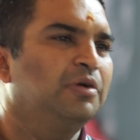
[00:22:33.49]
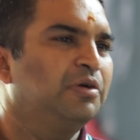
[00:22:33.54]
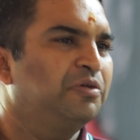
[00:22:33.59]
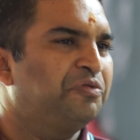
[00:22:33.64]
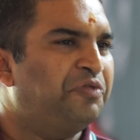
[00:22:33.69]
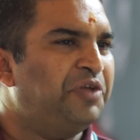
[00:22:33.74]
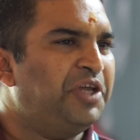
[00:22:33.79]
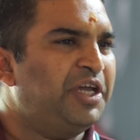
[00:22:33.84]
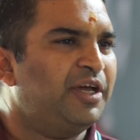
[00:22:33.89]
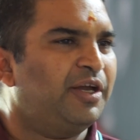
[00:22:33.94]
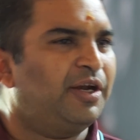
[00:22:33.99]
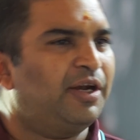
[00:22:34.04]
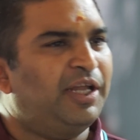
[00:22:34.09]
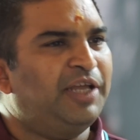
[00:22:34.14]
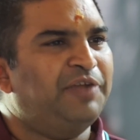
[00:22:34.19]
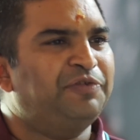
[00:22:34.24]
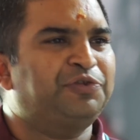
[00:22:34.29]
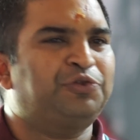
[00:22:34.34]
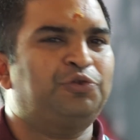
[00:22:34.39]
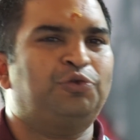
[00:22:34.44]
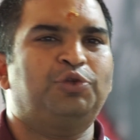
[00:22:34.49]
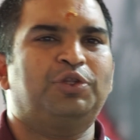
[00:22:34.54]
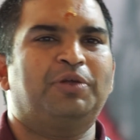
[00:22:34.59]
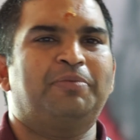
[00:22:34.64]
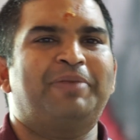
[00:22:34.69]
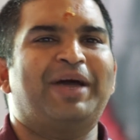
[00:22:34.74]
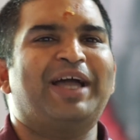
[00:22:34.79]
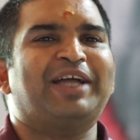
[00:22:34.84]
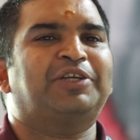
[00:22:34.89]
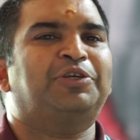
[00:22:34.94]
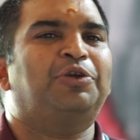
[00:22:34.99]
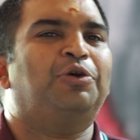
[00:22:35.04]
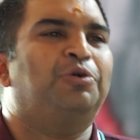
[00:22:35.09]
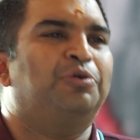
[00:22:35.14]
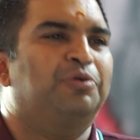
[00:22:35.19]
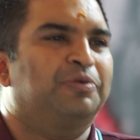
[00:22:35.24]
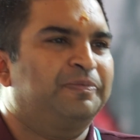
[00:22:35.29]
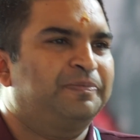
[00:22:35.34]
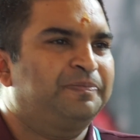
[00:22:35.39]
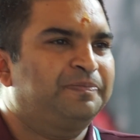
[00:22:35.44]
fear leaves through the back
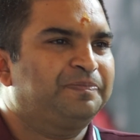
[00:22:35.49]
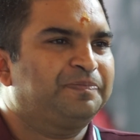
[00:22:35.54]
door.